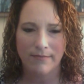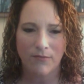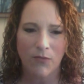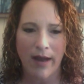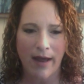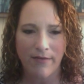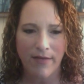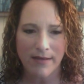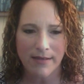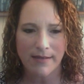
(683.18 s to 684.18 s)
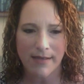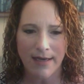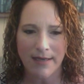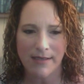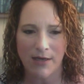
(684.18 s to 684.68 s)
run out of things to
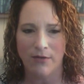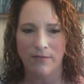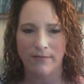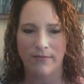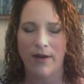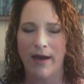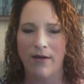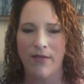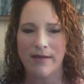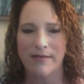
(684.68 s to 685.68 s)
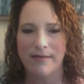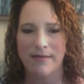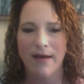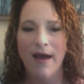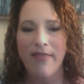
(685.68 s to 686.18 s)
say, so for now
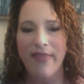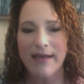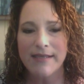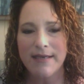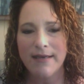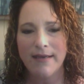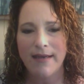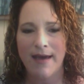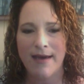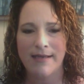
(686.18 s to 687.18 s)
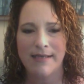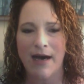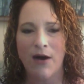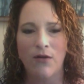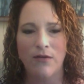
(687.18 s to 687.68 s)
that's it, and
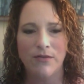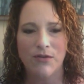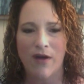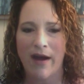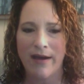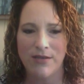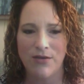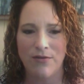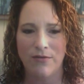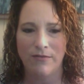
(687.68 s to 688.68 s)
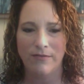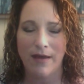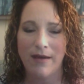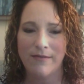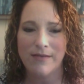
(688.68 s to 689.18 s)
I'll try to
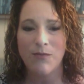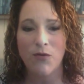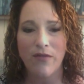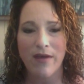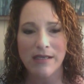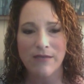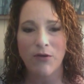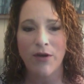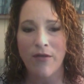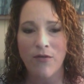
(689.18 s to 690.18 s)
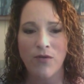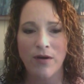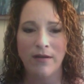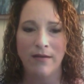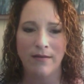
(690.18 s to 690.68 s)
think of some more things for another
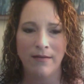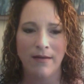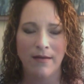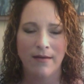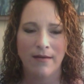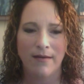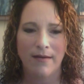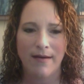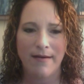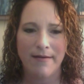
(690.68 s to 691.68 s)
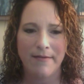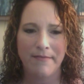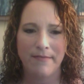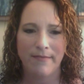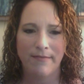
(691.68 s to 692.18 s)
one, and
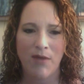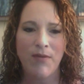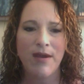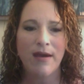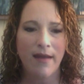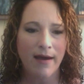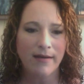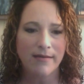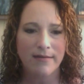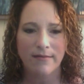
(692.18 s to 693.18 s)
maybe connect